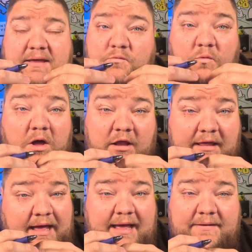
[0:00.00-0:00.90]
And
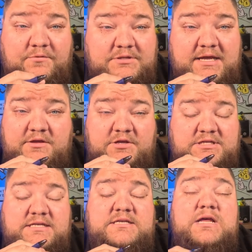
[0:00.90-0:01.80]
while I will tell you,
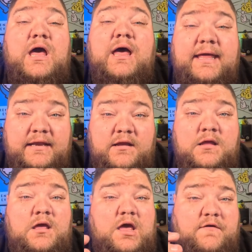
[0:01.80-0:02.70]
there's a ton
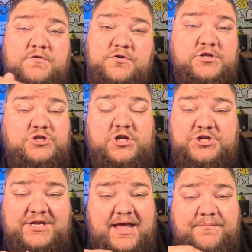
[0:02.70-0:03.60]
of new
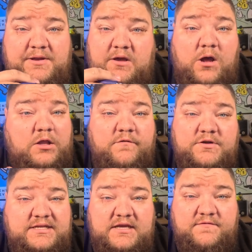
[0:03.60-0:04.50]
construction happening all
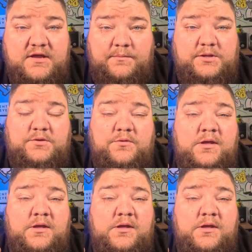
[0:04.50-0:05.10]
over DFW.